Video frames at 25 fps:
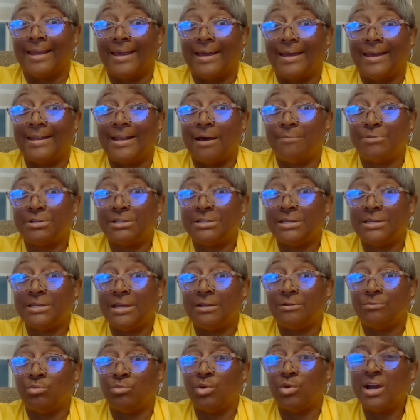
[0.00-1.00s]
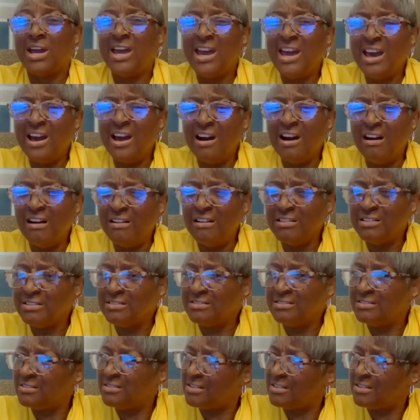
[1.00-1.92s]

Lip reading: And I'm saying, well,